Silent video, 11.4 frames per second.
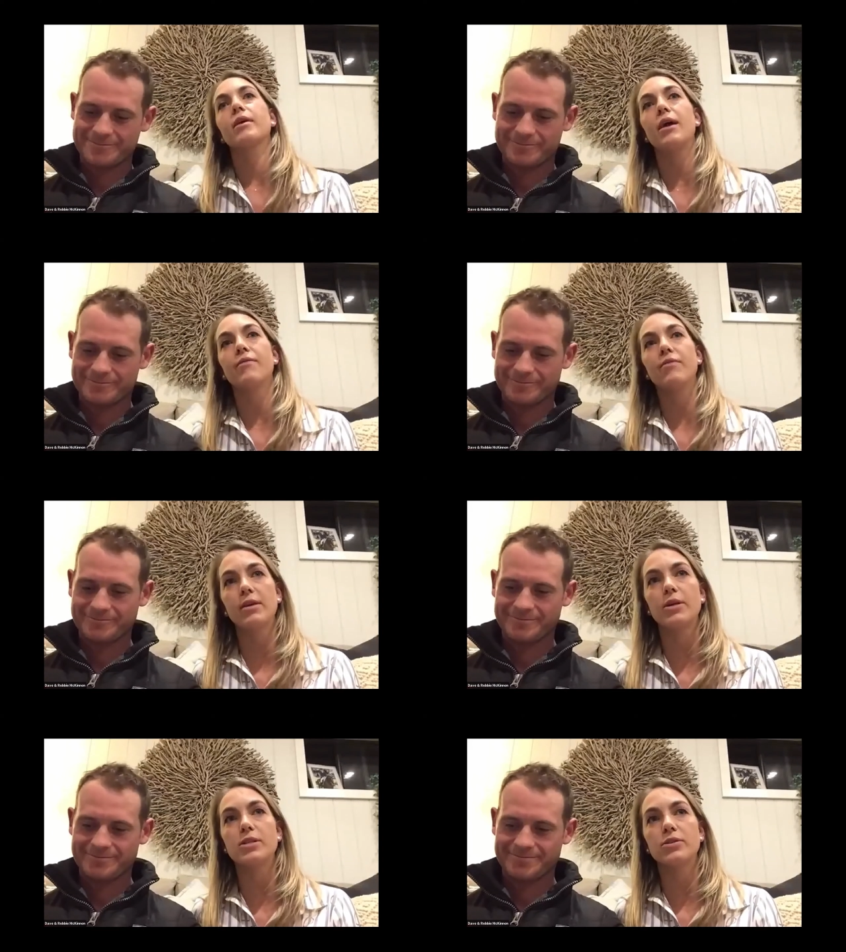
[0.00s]

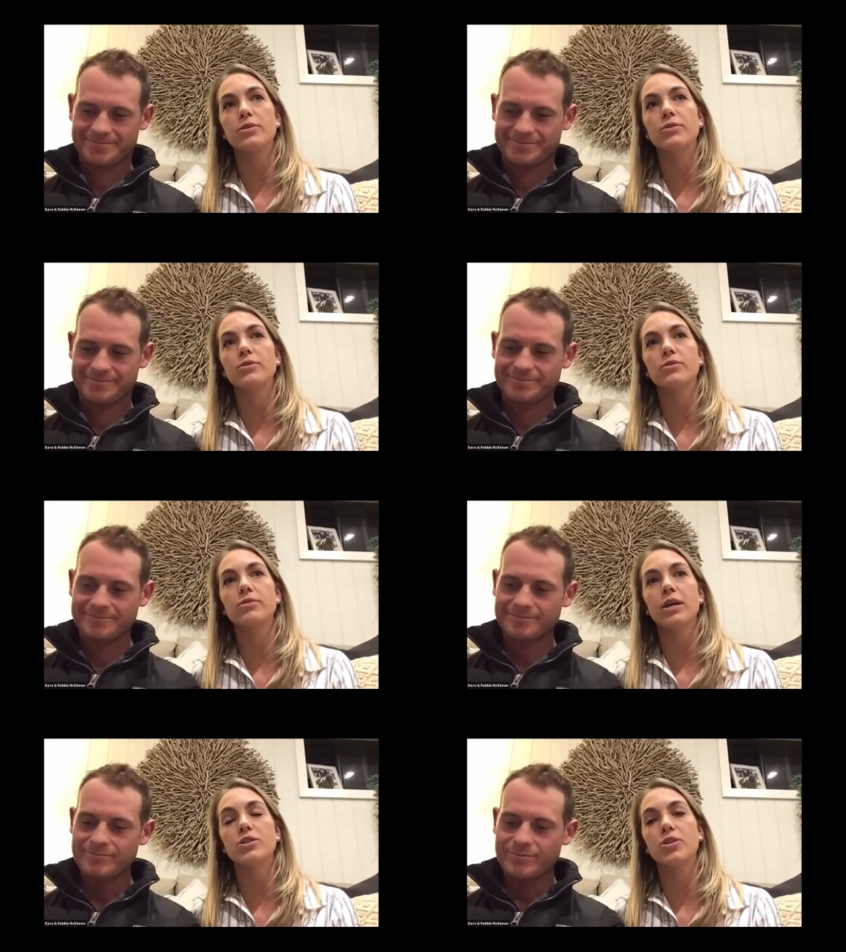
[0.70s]
Speaker 1: everything we
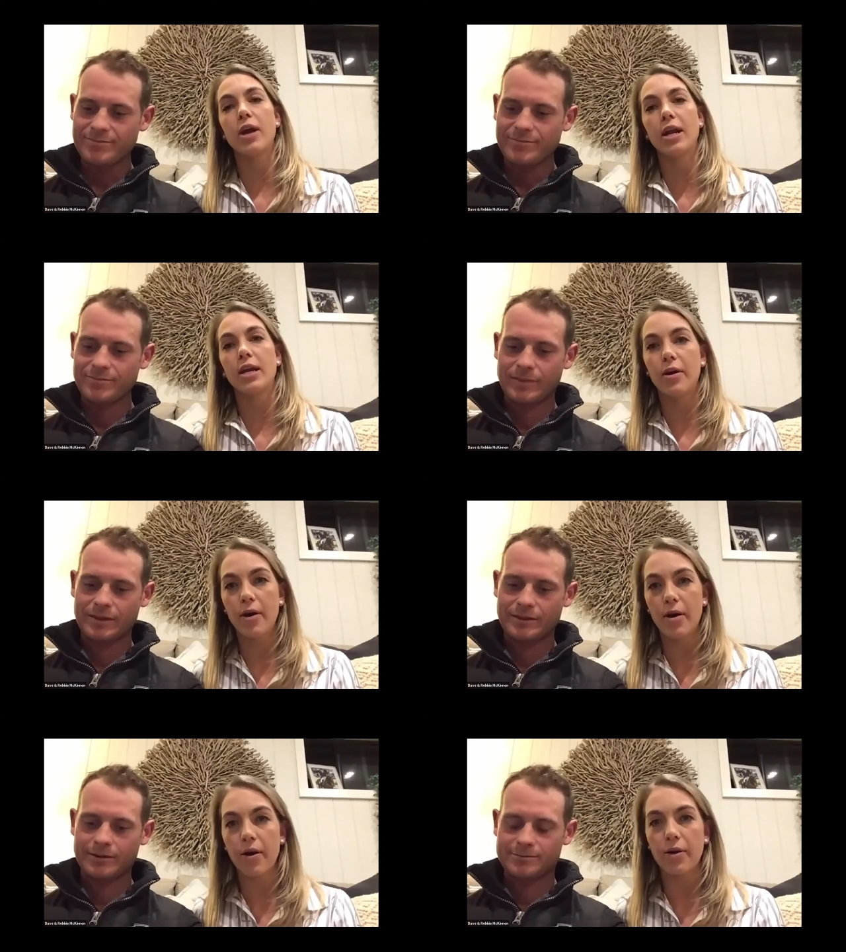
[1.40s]
do in training
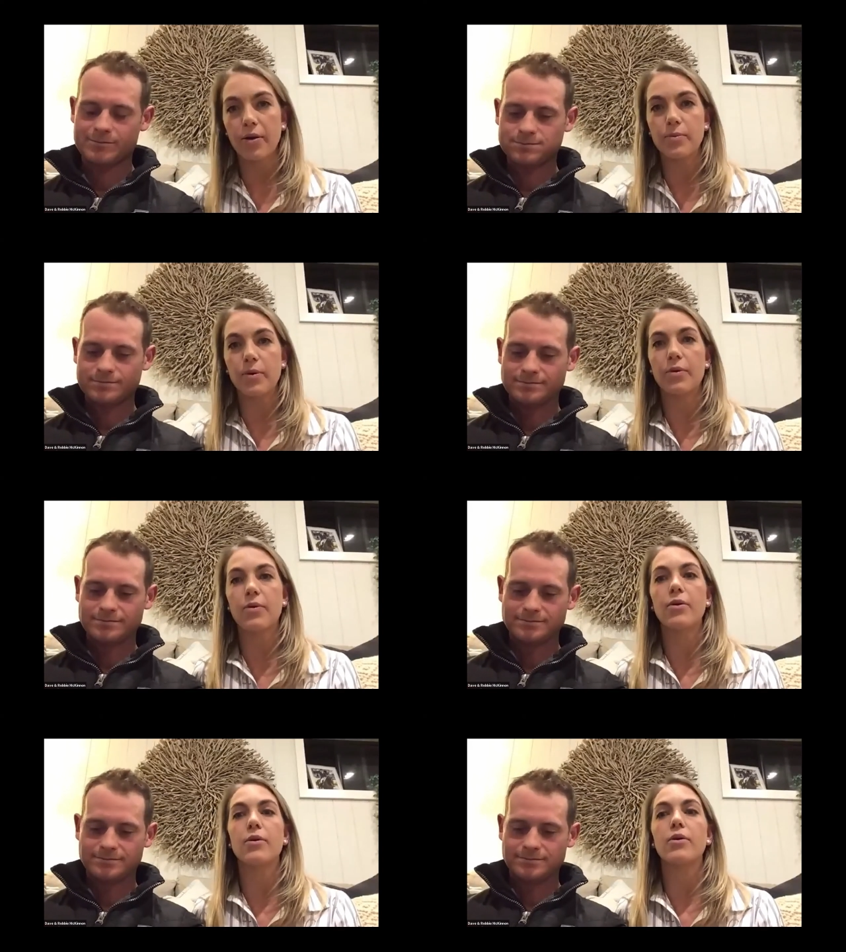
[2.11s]
at home
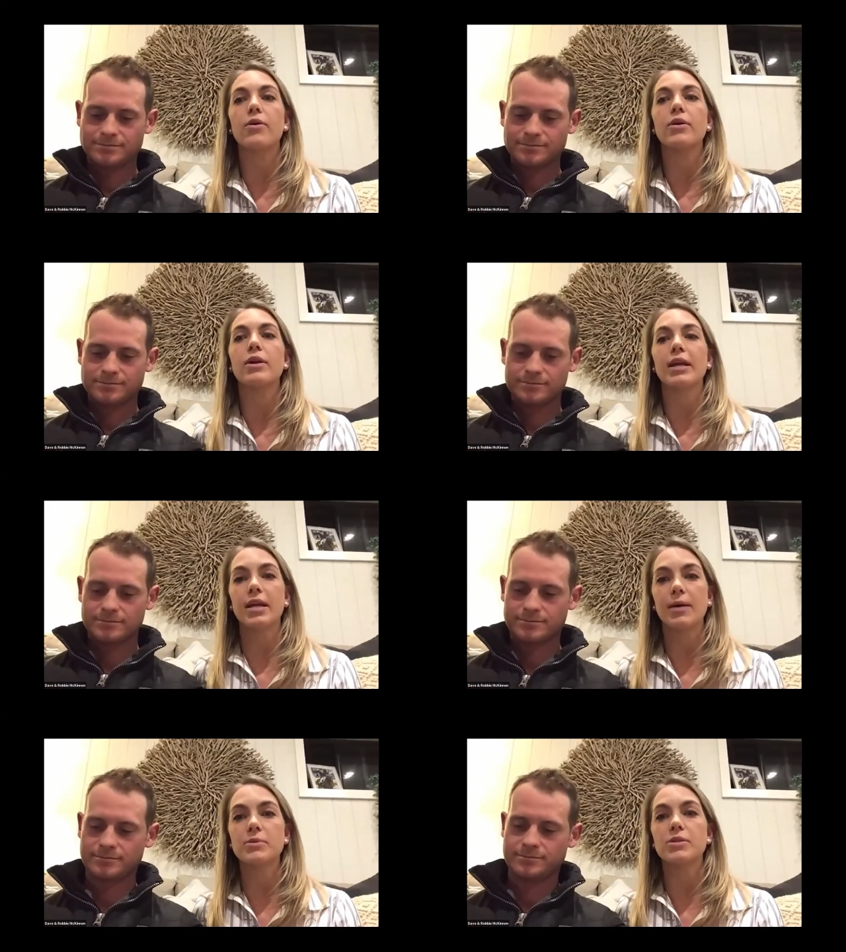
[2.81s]
or
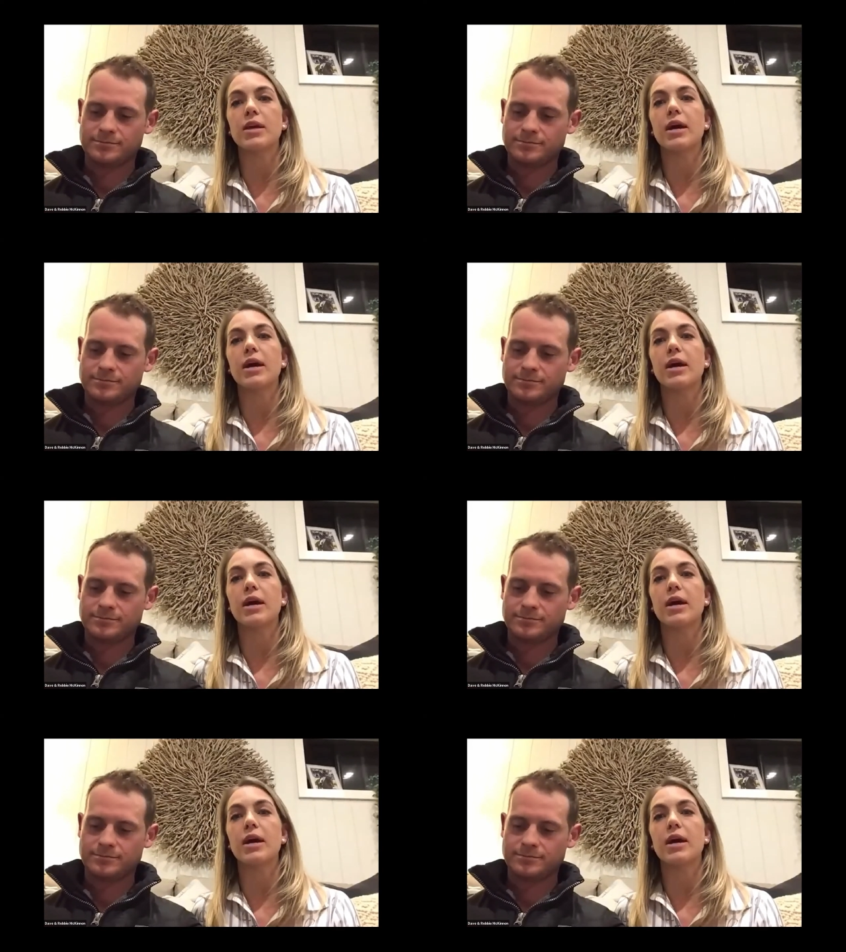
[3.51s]
leading up to